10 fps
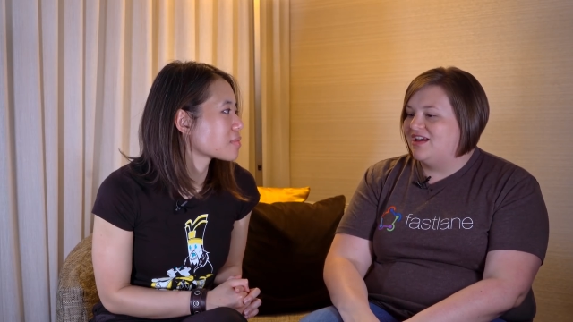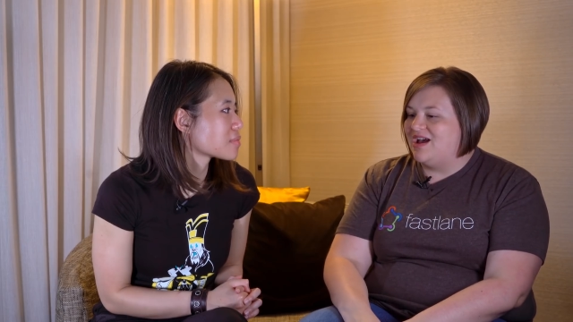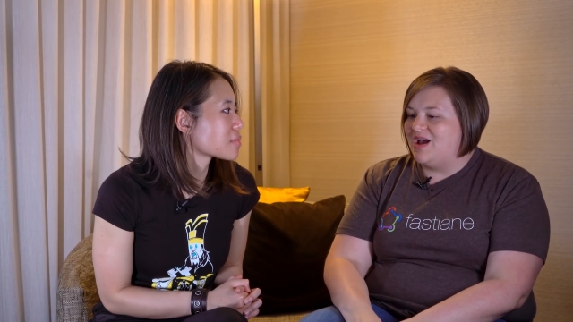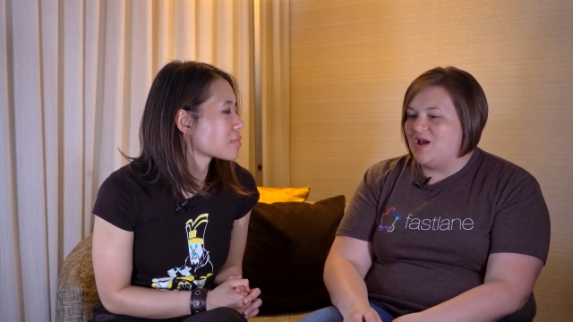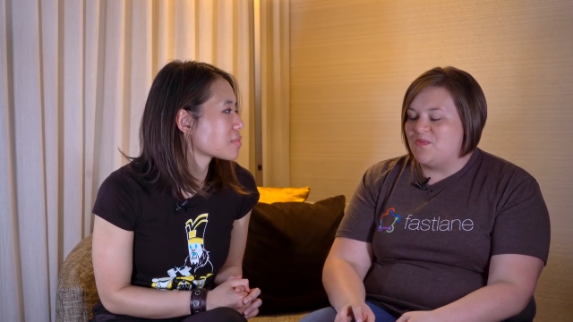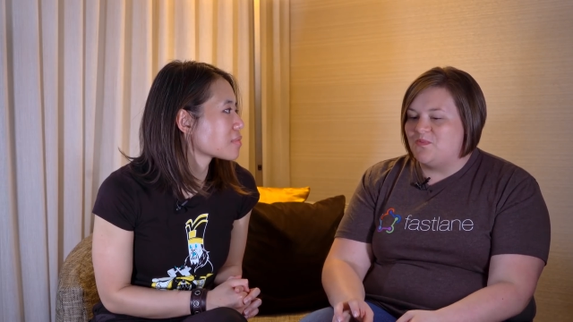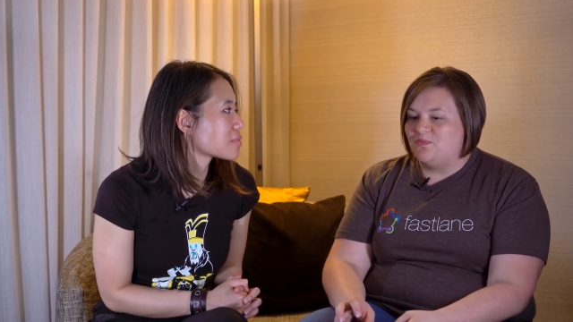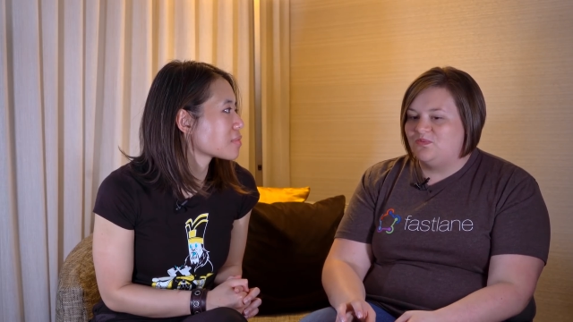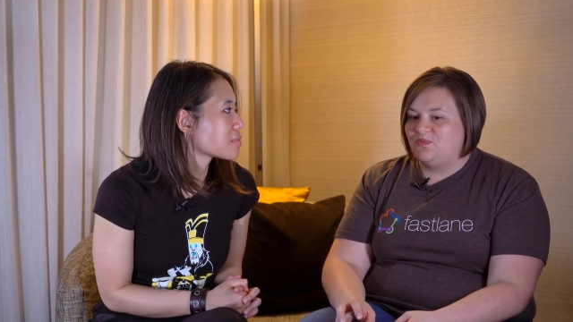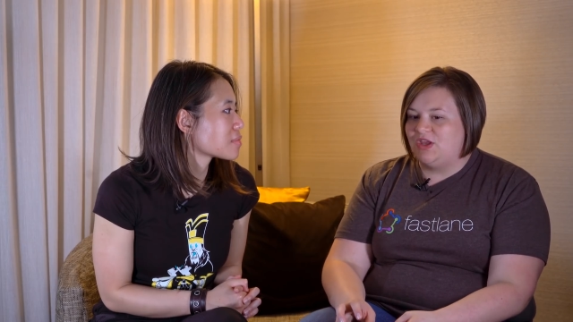Speaker 1: Um,
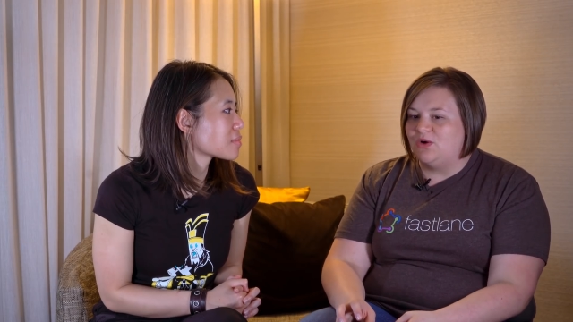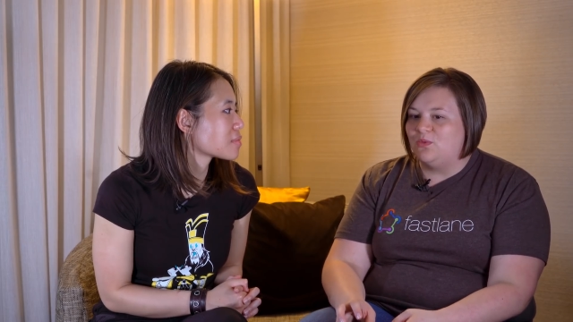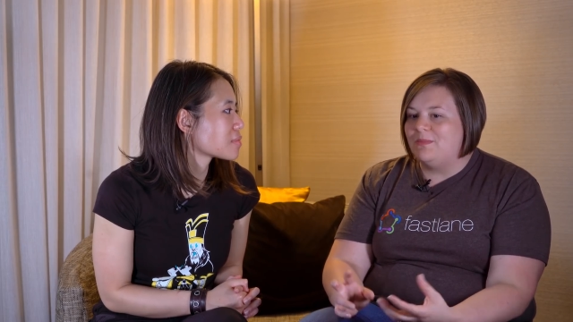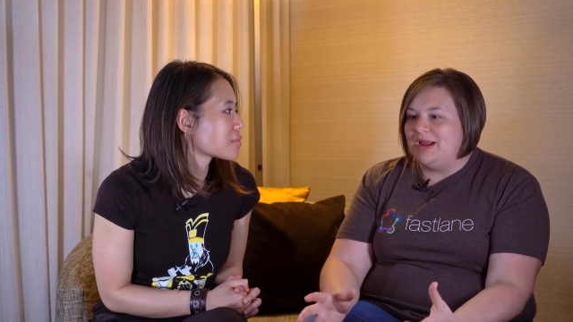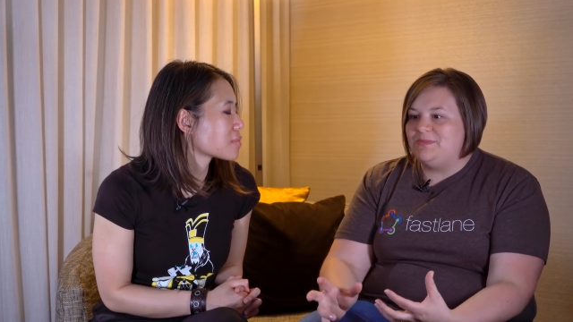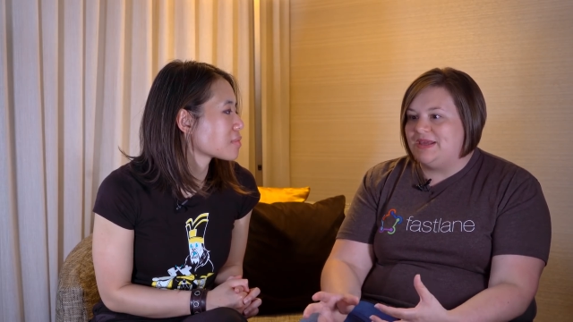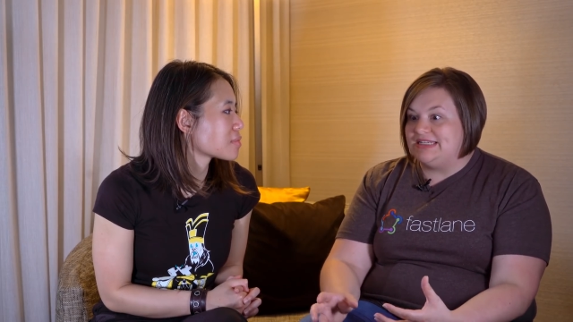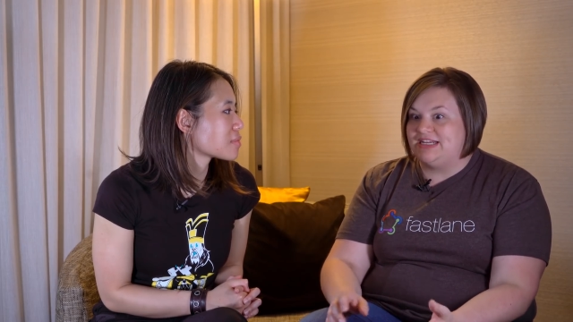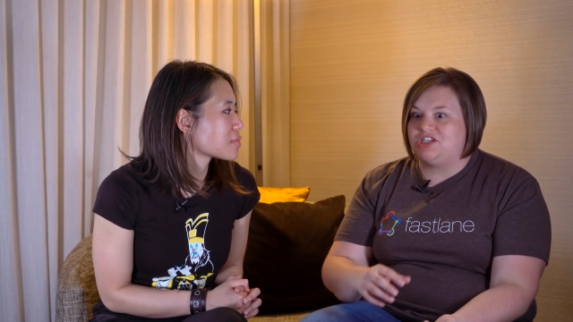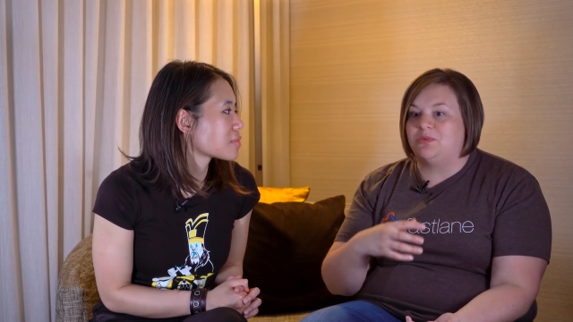you know what might be a
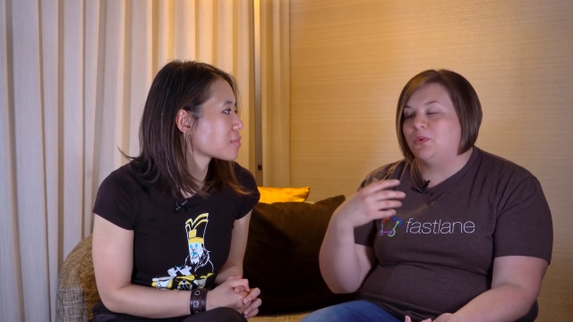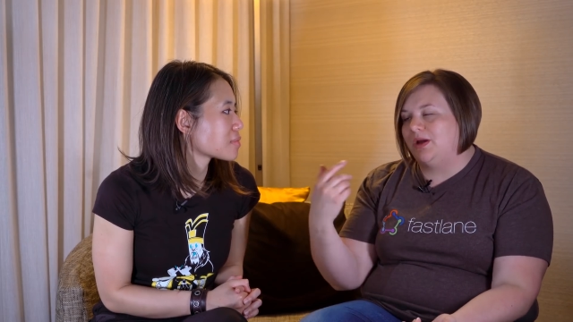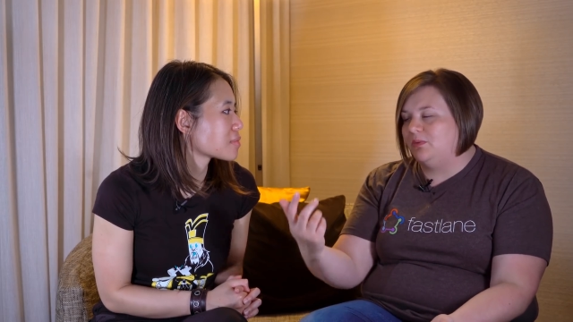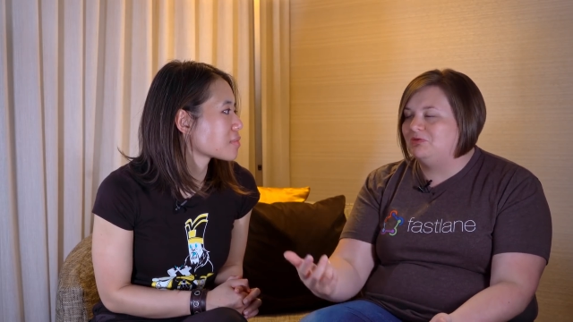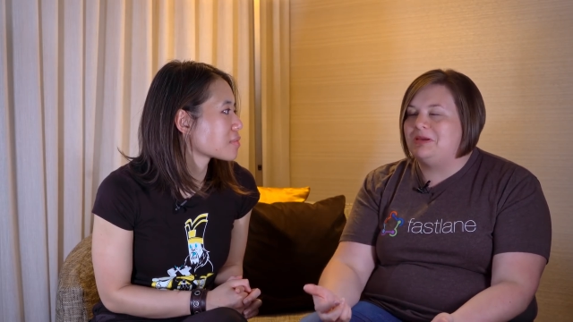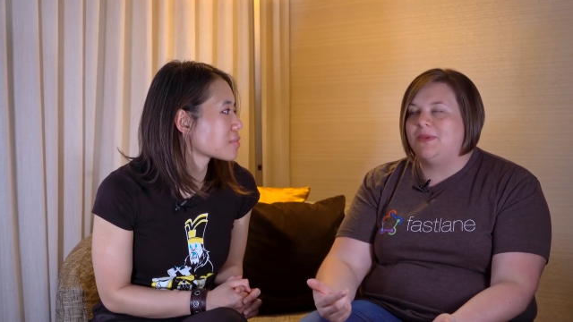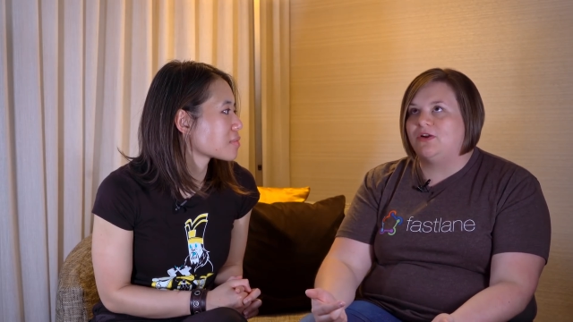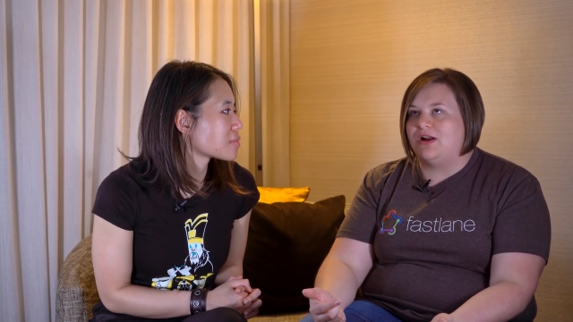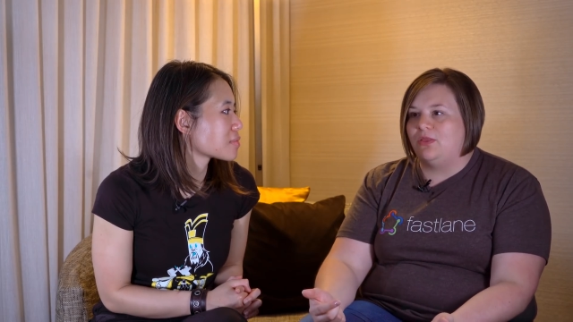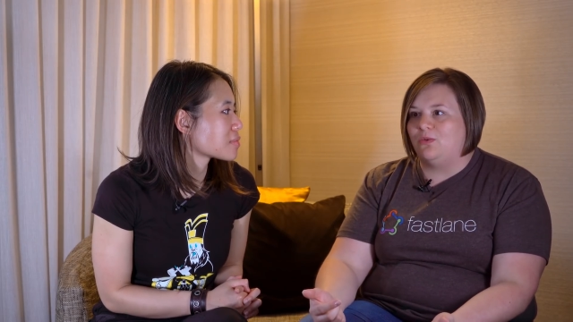day job or working with people
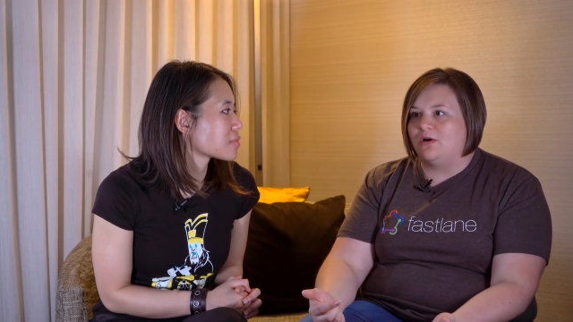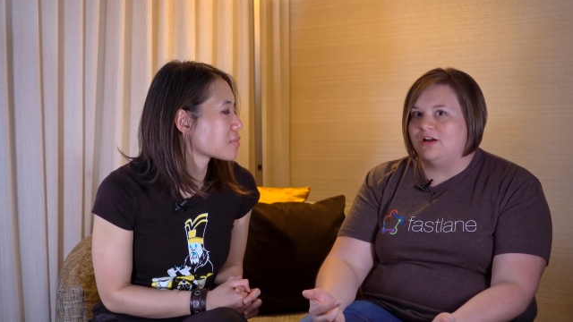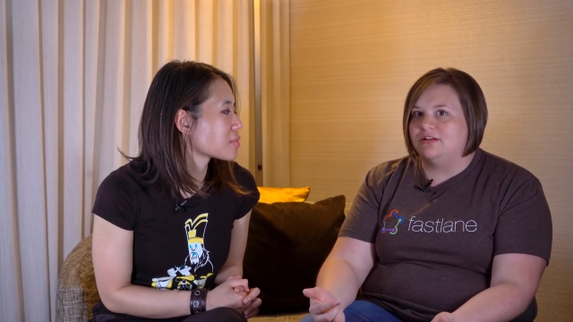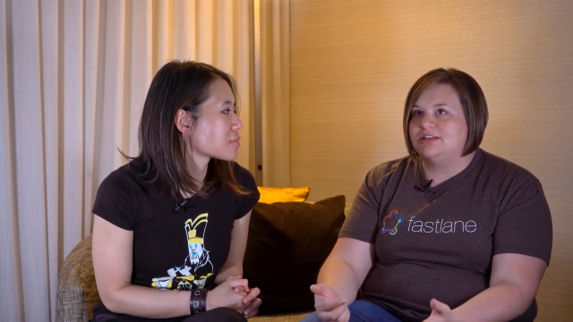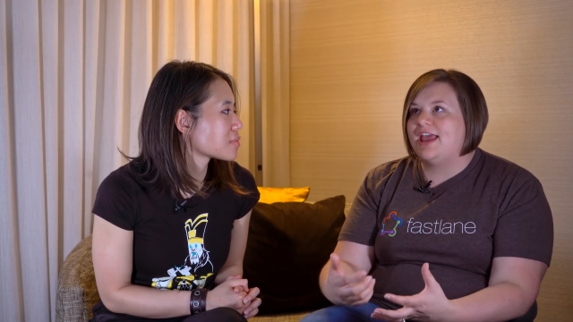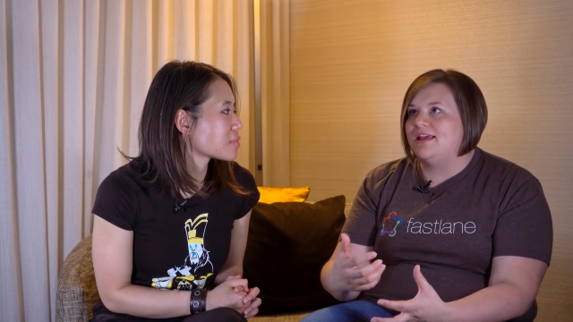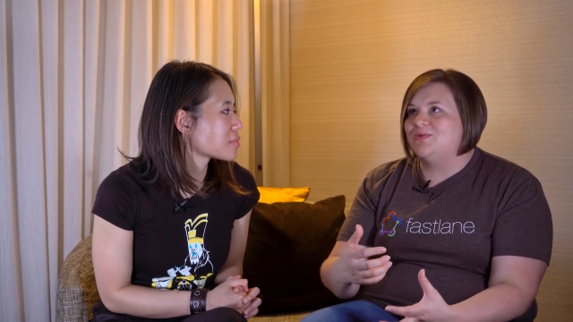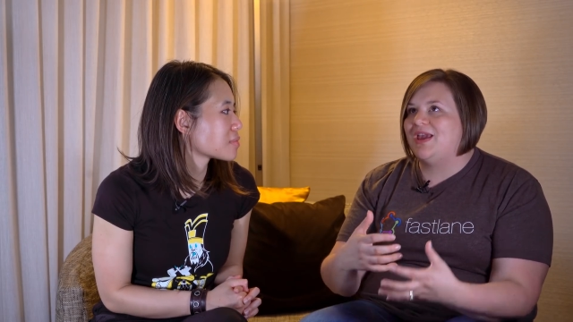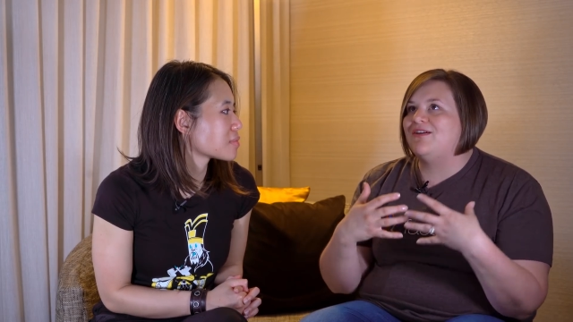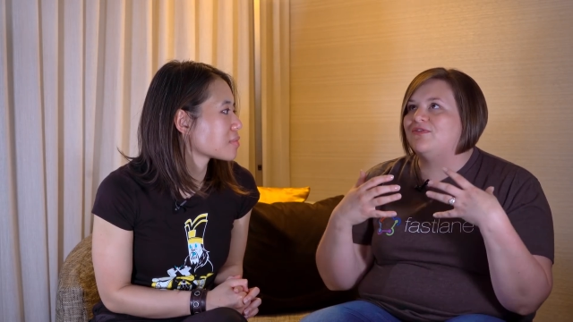around the world and
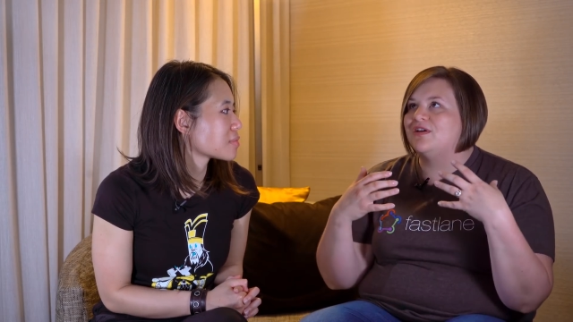we have